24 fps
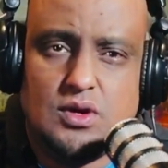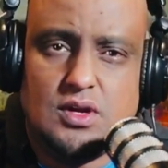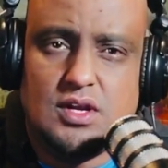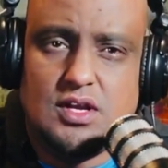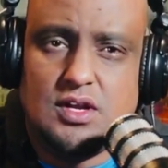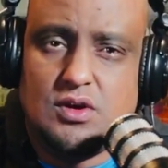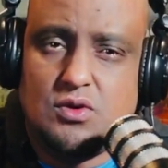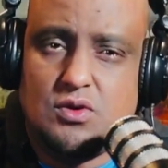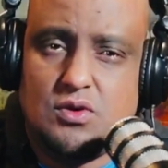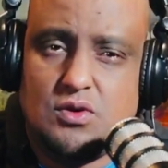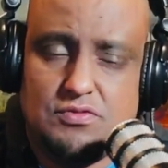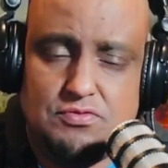You
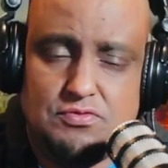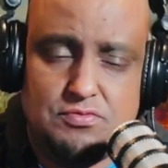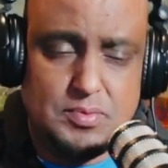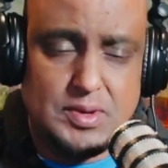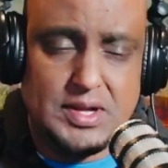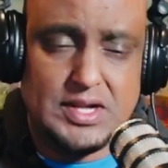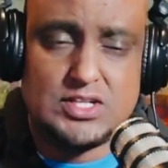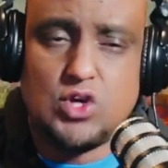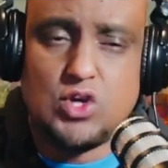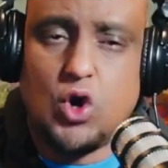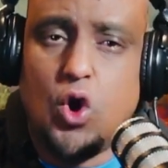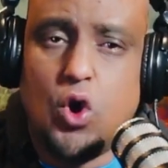know, we've
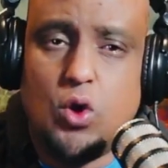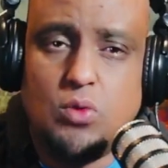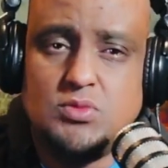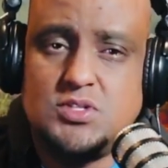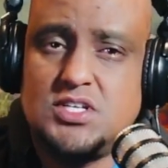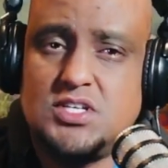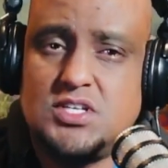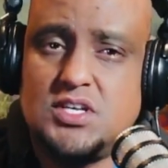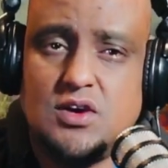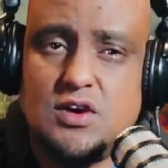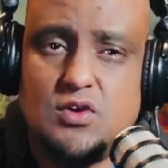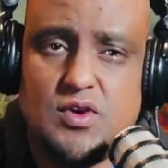built
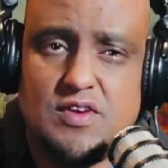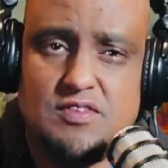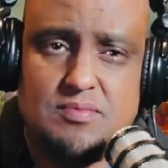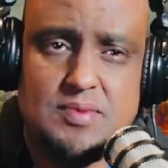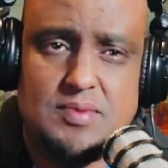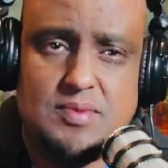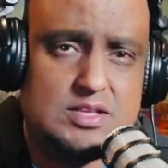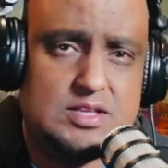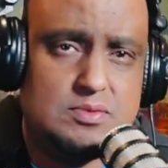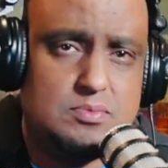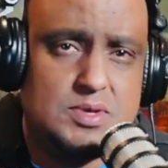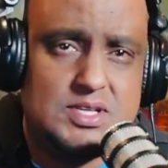homes here, we've
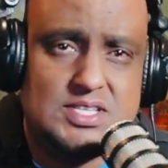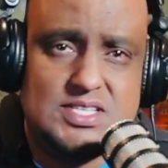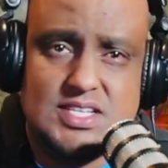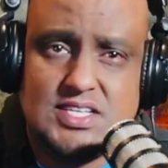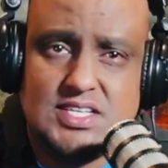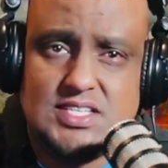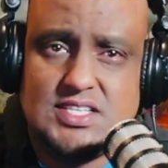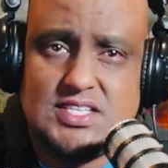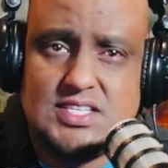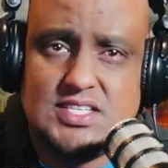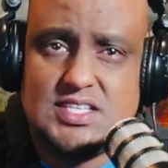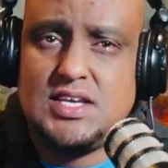built
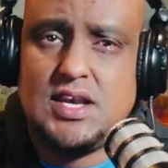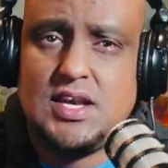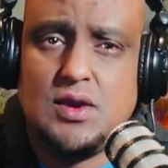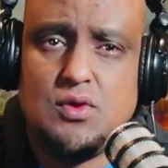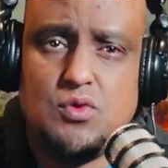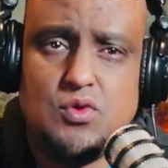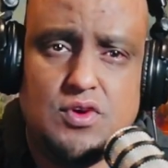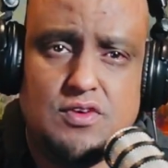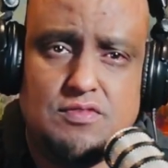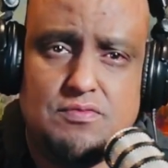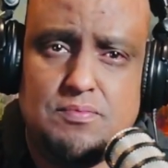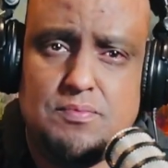businesses here,
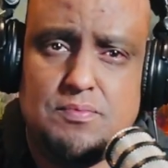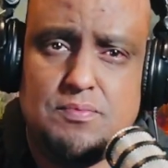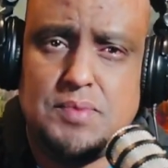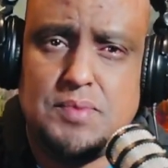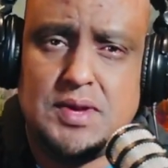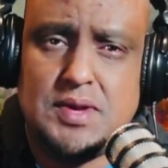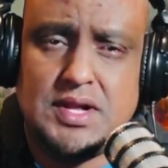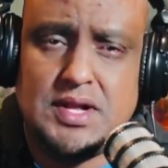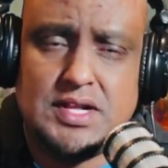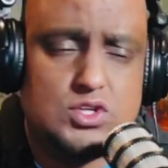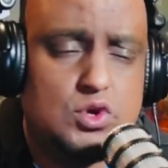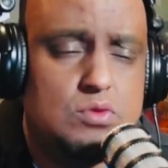we have
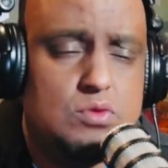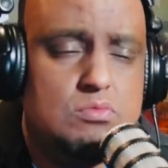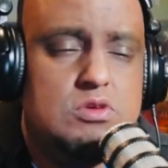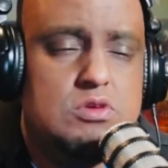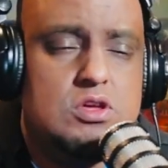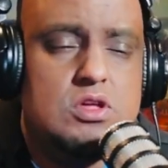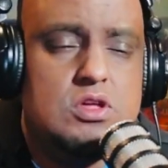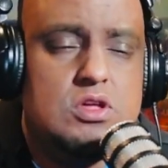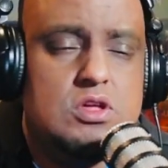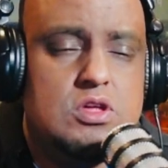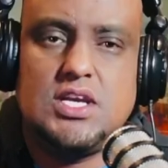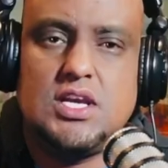built
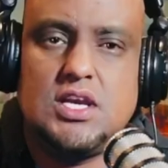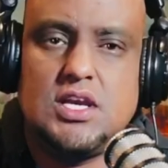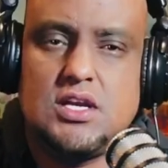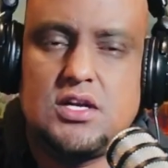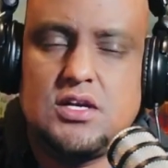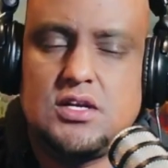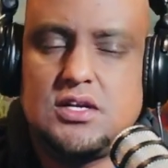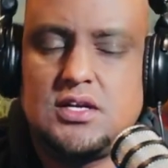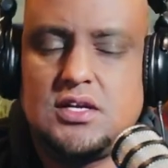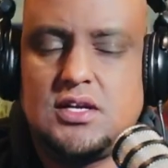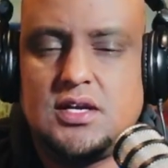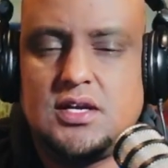community
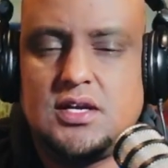here.